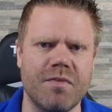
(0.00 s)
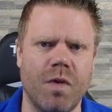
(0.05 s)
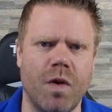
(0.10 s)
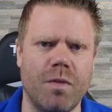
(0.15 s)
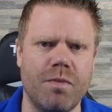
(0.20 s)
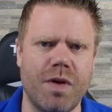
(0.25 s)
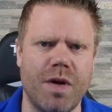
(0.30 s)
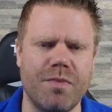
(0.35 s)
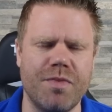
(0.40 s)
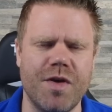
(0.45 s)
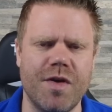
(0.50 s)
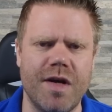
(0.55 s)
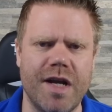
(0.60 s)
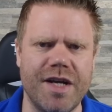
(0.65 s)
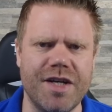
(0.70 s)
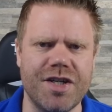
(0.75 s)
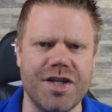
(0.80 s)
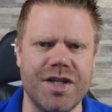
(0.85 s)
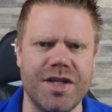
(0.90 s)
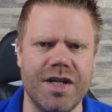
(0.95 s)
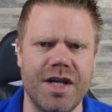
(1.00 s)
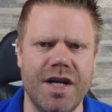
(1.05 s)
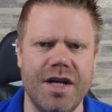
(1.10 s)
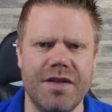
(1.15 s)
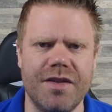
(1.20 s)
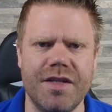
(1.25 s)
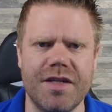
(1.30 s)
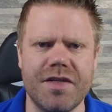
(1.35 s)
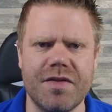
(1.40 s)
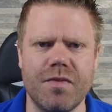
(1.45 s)
population,
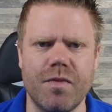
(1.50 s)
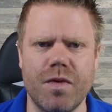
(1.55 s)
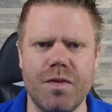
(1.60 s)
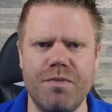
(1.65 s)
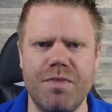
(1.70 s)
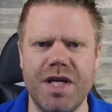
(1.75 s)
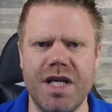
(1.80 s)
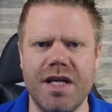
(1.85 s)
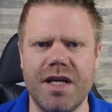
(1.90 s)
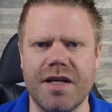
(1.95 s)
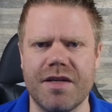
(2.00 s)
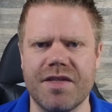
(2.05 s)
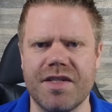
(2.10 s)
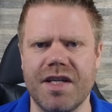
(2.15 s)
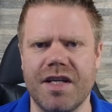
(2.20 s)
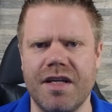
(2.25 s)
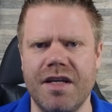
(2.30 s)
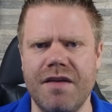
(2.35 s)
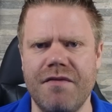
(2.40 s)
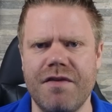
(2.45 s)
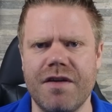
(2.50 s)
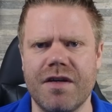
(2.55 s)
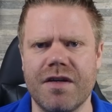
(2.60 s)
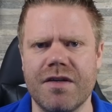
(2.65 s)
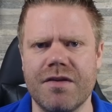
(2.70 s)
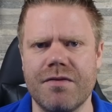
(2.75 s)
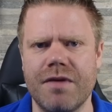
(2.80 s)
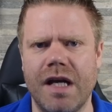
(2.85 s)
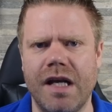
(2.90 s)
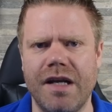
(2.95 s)
this would be a significant
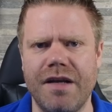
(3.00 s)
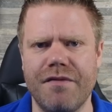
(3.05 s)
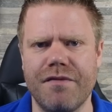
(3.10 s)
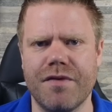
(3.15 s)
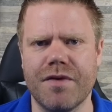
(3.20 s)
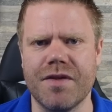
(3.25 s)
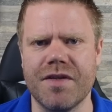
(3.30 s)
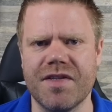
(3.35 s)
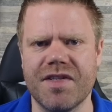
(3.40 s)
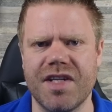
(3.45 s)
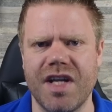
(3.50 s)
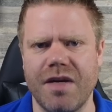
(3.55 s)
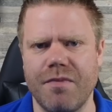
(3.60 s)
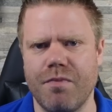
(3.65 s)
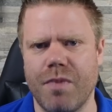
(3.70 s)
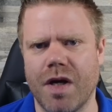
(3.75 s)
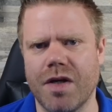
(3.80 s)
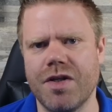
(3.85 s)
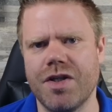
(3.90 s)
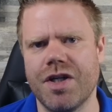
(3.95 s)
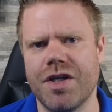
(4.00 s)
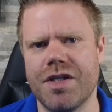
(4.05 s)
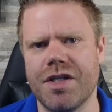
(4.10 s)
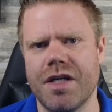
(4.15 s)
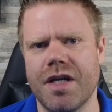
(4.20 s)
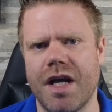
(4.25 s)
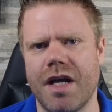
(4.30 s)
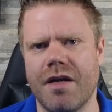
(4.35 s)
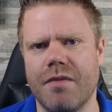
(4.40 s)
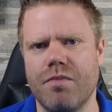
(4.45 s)
relief for the state budget
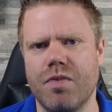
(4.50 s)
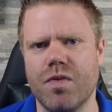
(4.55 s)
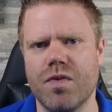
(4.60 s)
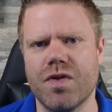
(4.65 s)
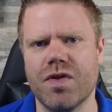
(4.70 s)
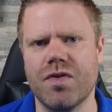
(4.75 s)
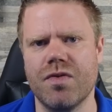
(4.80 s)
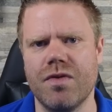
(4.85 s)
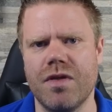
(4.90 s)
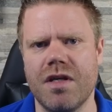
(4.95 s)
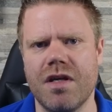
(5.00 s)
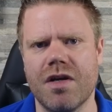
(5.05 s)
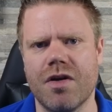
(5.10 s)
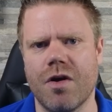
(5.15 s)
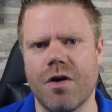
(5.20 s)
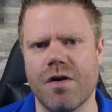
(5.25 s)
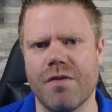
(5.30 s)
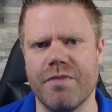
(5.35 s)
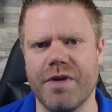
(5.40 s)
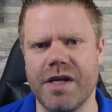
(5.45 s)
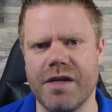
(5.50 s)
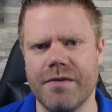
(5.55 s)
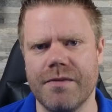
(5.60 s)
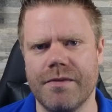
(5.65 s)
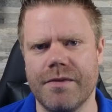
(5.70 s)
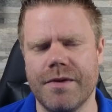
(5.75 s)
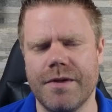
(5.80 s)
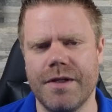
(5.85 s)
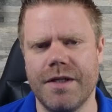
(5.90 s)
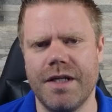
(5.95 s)
and a boost to the economy.
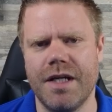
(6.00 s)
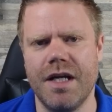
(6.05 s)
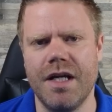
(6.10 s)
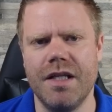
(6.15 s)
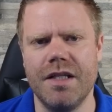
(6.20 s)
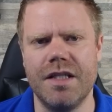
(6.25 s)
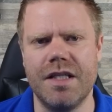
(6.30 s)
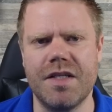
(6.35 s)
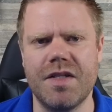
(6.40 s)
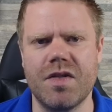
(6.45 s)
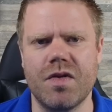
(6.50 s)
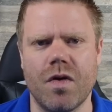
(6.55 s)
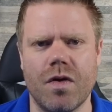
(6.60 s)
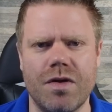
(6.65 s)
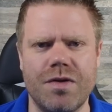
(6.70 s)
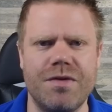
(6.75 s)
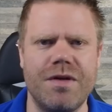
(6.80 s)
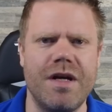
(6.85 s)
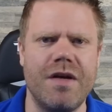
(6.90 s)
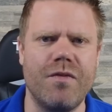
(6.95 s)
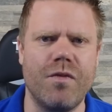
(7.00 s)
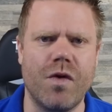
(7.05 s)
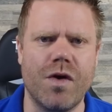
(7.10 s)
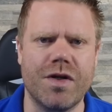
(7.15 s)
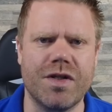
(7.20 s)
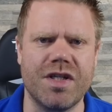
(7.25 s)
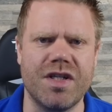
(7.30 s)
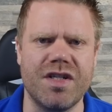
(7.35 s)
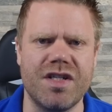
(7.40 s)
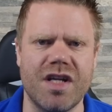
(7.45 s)
This doctrine worked
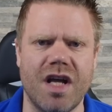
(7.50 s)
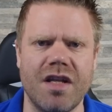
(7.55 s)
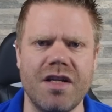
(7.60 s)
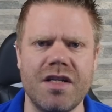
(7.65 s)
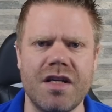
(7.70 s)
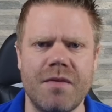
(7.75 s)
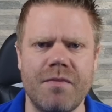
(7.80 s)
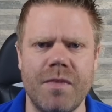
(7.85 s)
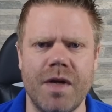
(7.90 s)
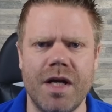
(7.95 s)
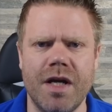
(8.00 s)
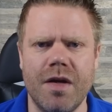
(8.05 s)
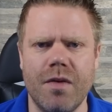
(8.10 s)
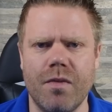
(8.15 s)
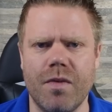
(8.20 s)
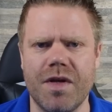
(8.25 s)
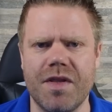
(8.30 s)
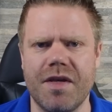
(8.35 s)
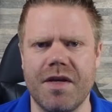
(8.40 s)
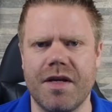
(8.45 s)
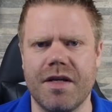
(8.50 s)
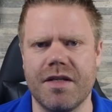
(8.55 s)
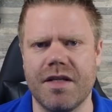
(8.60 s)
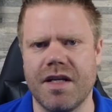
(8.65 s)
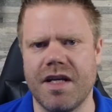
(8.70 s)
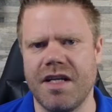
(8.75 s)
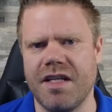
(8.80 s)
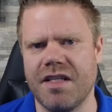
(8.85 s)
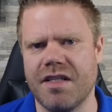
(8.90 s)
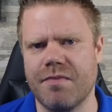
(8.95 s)
in tandem with
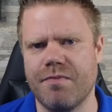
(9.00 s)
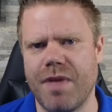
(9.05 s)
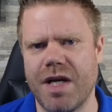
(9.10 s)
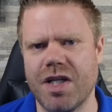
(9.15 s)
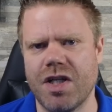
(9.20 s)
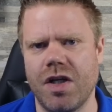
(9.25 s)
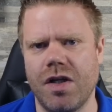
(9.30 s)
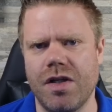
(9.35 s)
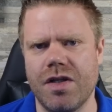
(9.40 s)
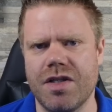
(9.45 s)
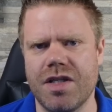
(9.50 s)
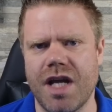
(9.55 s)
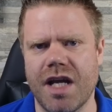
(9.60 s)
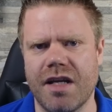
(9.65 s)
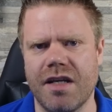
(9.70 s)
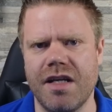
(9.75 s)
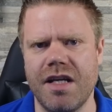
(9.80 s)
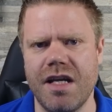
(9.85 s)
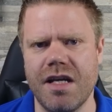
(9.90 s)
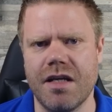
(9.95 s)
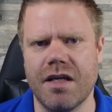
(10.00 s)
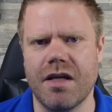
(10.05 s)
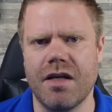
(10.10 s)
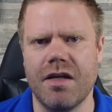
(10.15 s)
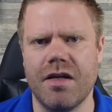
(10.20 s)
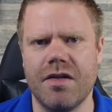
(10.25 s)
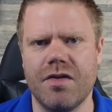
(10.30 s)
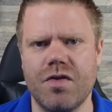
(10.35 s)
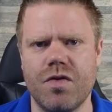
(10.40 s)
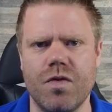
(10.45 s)
a special technique
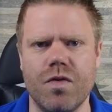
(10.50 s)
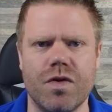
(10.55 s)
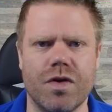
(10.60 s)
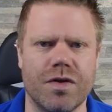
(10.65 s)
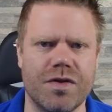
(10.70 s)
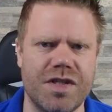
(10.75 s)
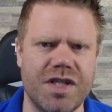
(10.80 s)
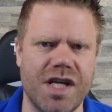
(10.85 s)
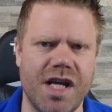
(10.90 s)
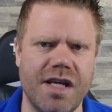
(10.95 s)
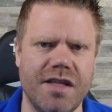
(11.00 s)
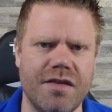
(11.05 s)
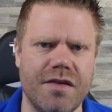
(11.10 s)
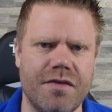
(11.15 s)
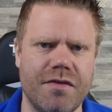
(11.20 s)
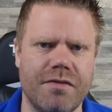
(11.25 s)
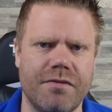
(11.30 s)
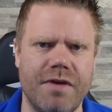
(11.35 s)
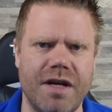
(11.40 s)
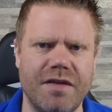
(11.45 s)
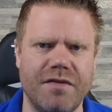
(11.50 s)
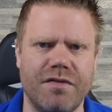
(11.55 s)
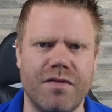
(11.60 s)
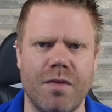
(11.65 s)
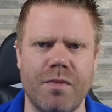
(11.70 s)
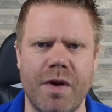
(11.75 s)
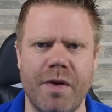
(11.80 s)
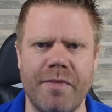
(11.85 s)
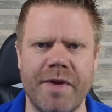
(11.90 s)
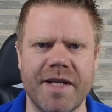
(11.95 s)
to contain the threat from
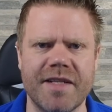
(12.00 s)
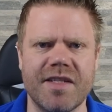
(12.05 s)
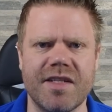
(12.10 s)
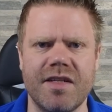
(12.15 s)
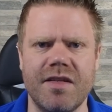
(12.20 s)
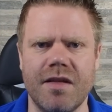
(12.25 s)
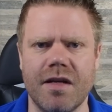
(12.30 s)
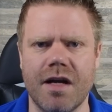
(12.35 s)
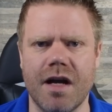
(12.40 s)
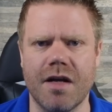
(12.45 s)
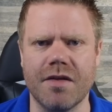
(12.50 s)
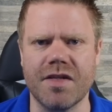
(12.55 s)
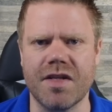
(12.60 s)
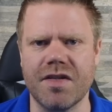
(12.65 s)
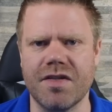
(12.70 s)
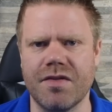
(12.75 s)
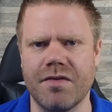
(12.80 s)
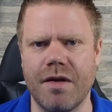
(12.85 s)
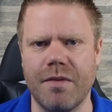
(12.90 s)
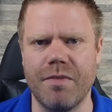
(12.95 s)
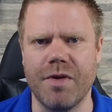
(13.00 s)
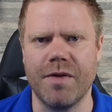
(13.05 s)
Hamas in the Gaza Strip.